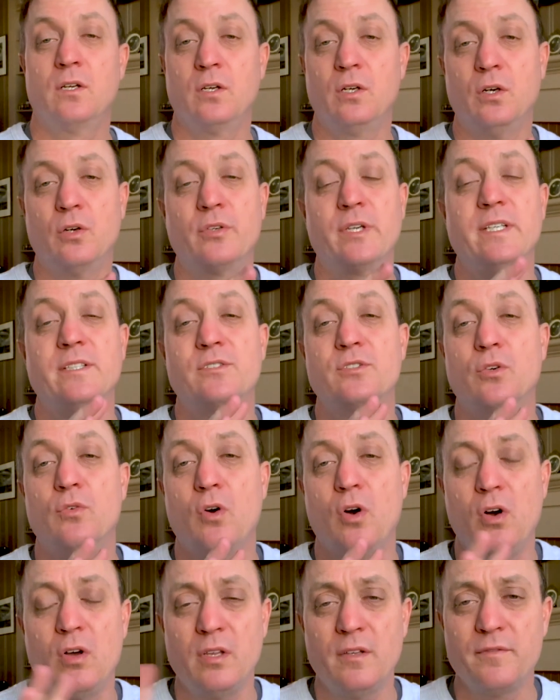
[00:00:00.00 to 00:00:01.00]
Okay, so
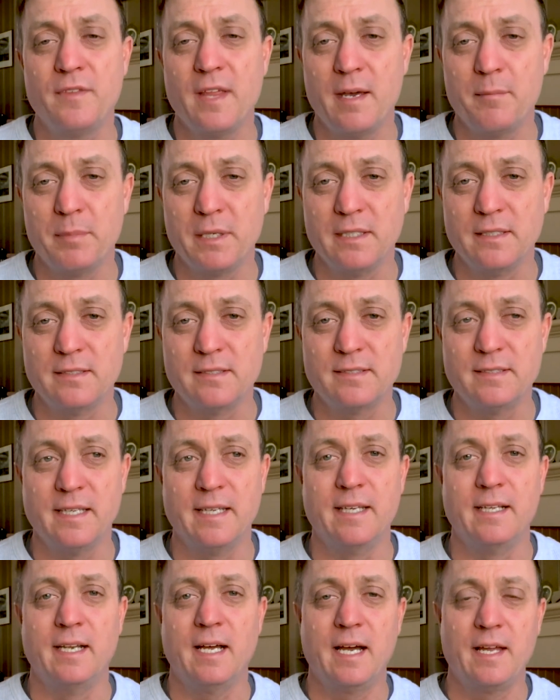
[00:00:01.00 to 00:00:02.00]
all of that being
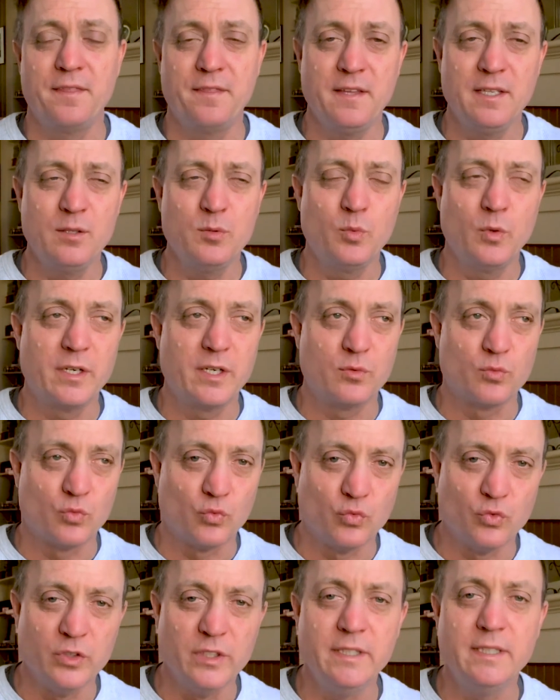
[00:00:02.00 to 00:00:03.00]
said, I think what it
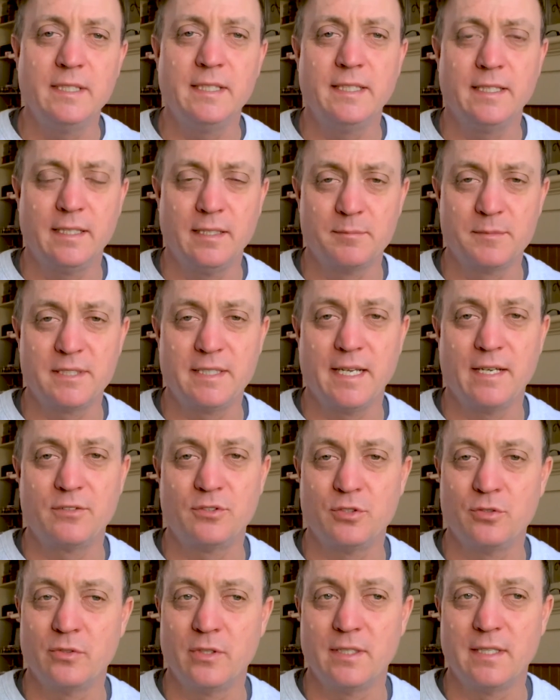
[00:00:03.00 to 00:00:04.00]
really comes down
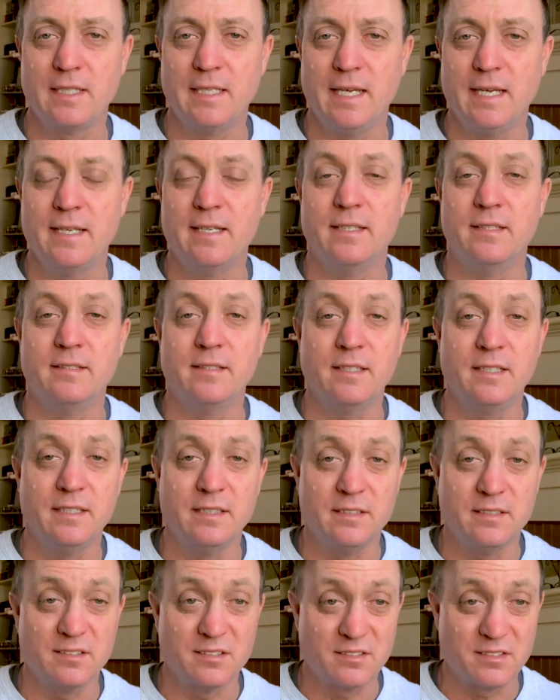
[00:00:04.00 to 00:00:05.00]
to in the end
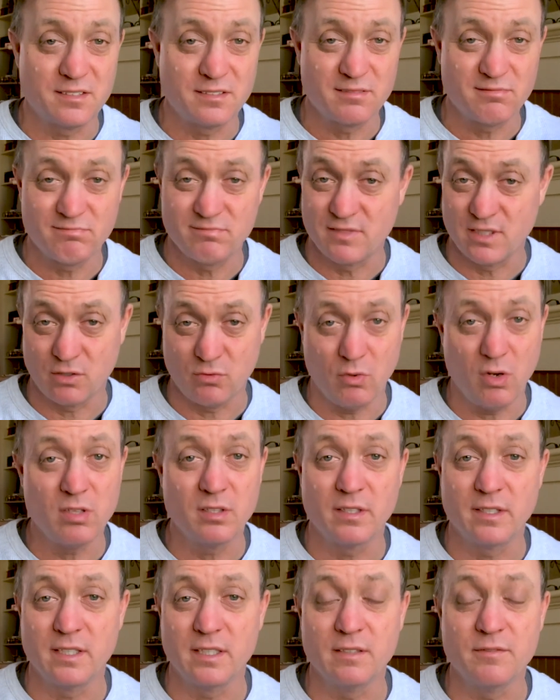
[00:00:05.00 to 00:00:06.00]
is the
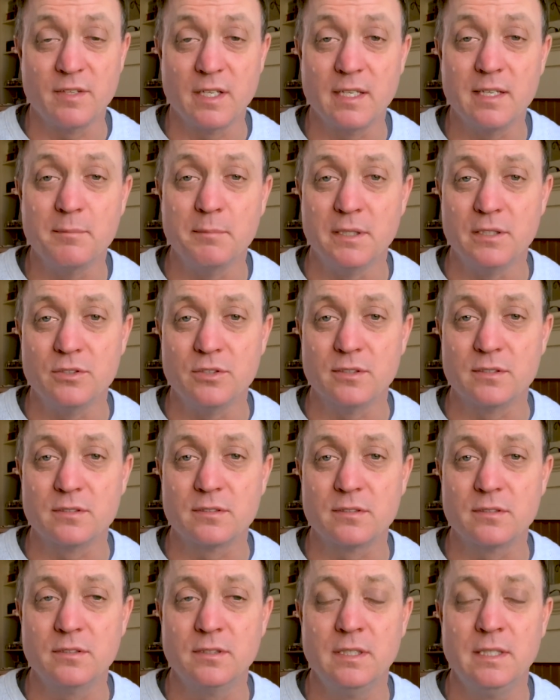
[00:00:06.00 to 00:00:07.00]
quality of the
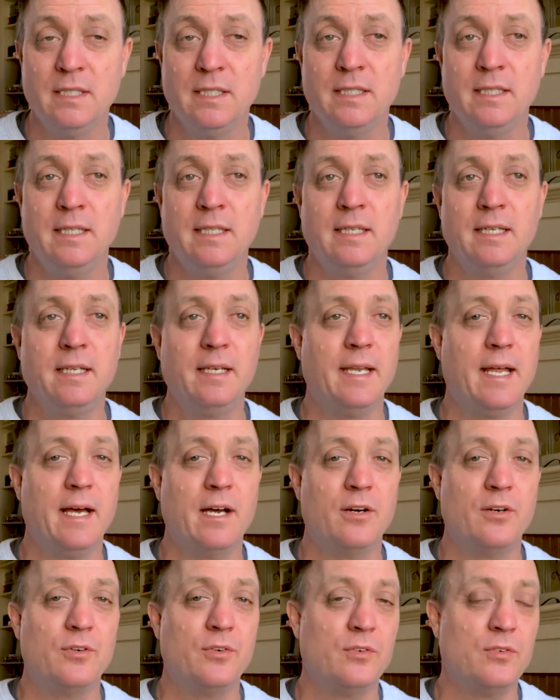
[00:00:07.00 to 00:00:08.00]
images.
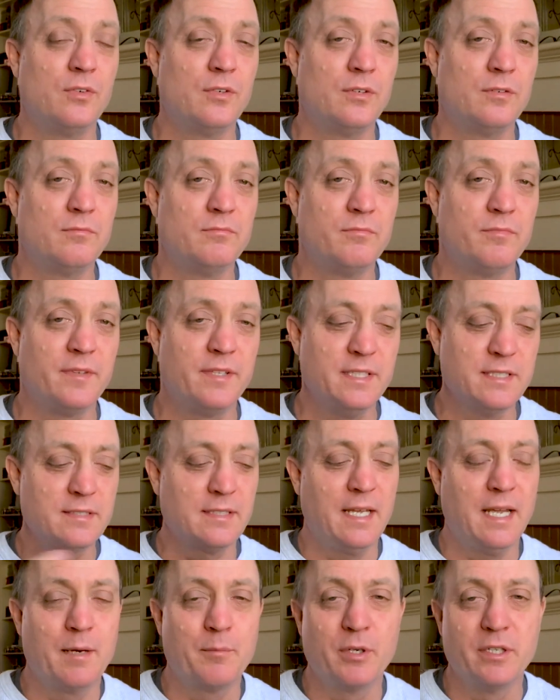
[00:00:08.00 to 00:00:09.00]
Now, this
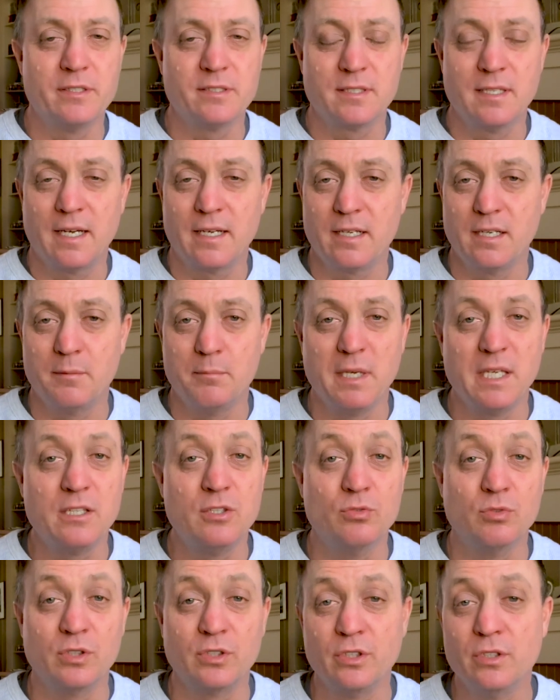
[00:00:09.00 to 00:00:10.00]
camera is not going to make
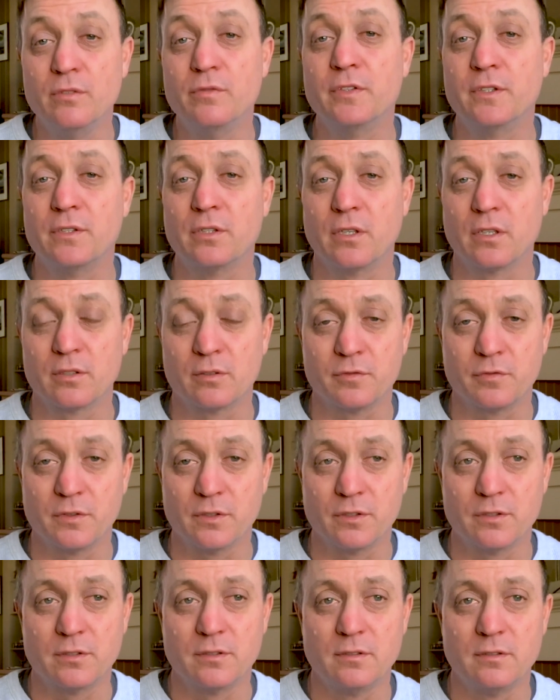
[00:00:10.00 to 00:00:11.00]
you a good
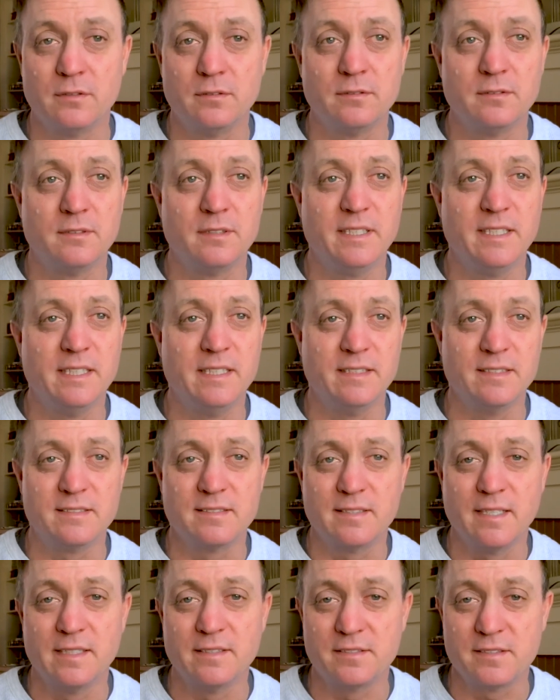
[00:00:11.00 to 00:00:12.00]
photographer in the
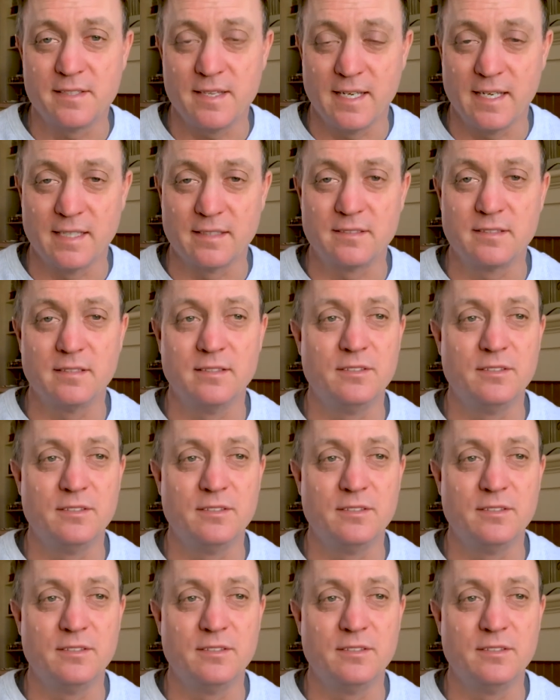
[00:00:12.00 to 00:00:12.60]
sense that,